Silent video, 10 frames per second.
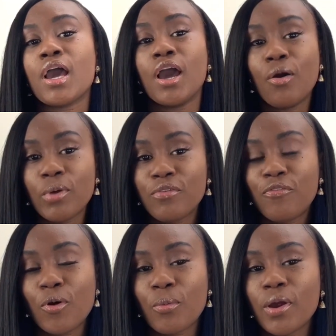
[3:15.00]
going
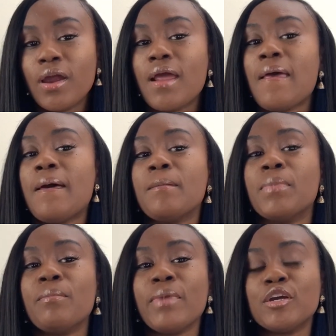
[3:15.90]
forward.
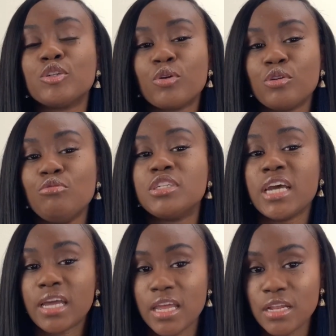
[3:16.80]
But make sure you
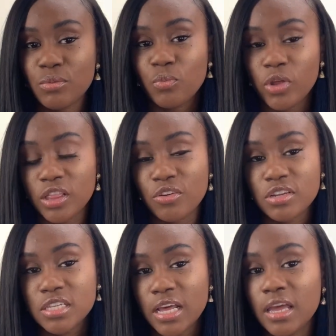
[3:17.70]
check in with your
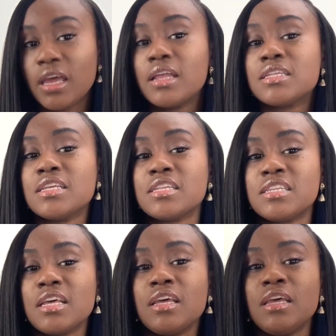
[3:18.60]
state to
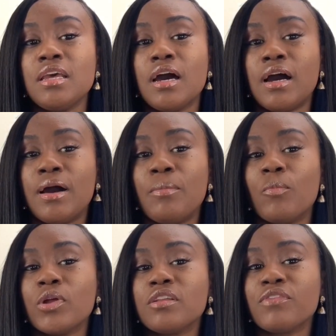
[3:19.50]
see
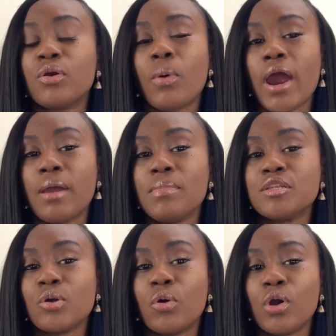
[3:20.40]
what the
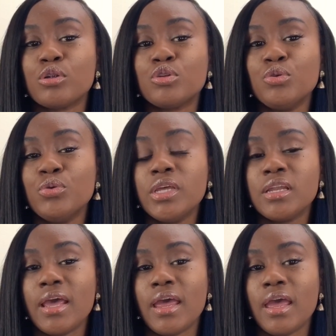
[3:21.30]
requirements are to
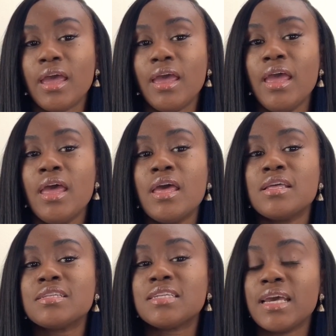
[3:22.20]
get a
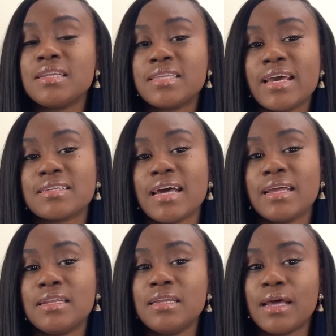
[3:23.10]
state tax
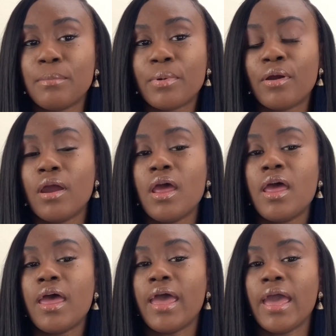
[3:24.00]
ID number.
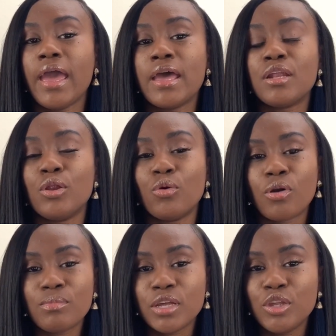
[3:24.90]
And
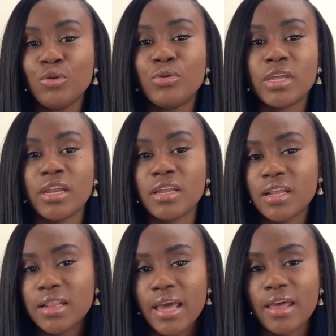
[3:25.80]
normally you can
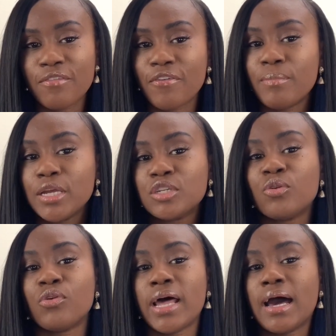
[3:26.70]
get that information
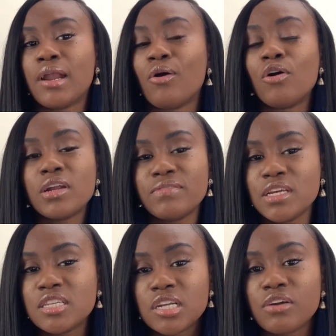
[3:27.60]
online. All of
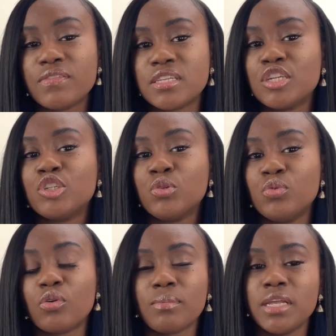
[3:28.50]
these services, you
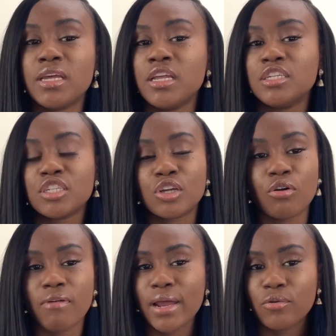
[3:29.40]
normally can just go
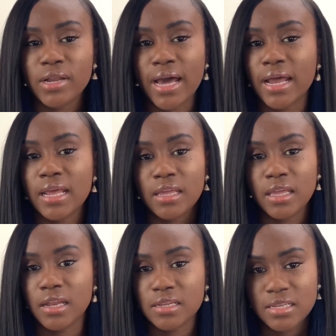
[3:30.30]
right online and
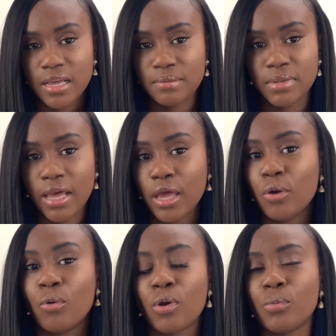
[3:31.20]
get it same day
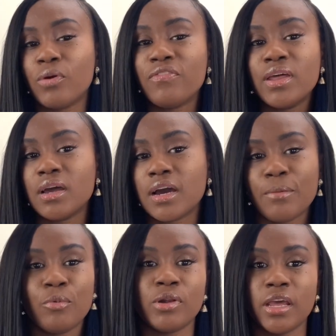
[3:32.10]
or within a
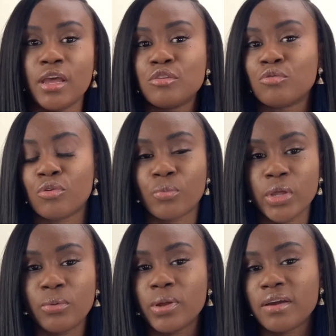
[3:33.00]
couple days or a
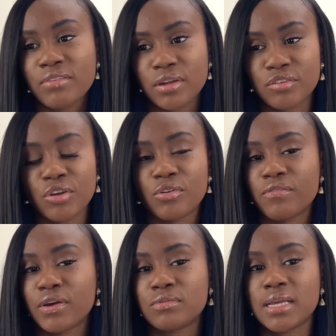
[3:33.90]
week, whatever their
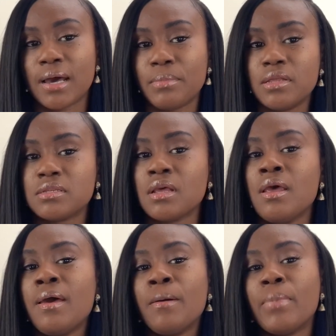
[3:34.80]
turnaround time is.
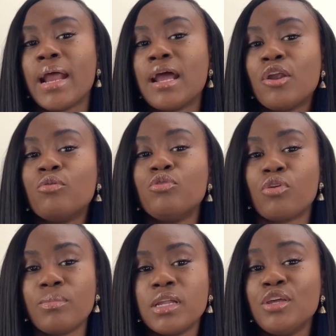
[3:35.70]
But I know
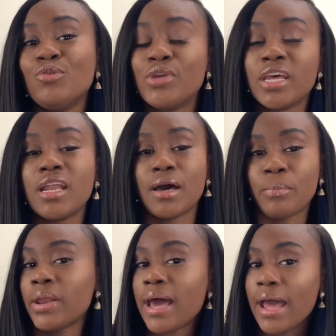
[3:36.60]
normally you can
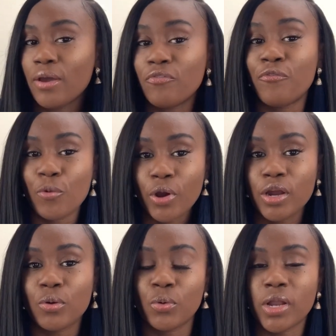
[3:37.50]
apply for it
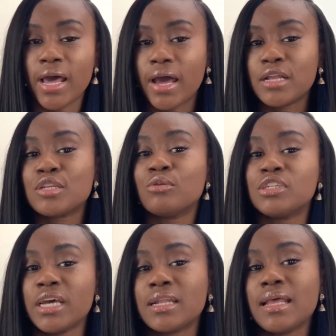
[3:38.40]
online. So
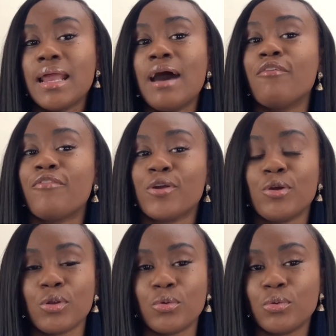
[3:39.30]
check that out for
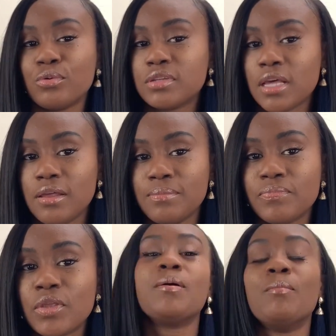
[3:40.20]
your local state.
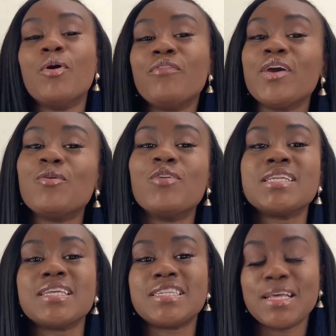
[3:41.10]
Moving on
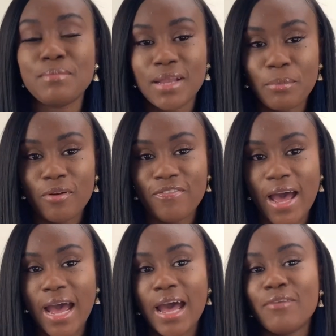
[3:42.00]
to tip number
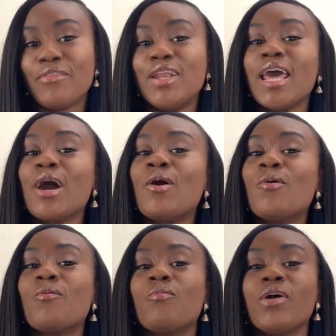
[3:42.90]
5.
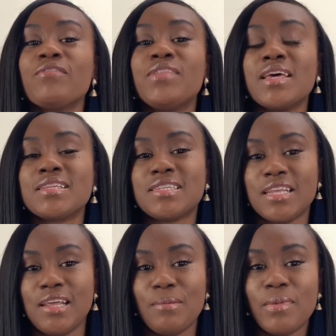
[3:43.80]
Now, with this
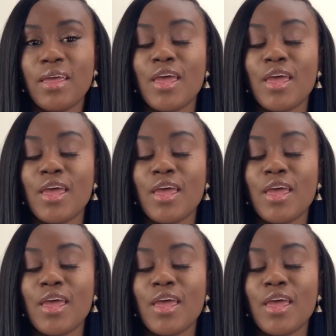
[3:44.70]
tip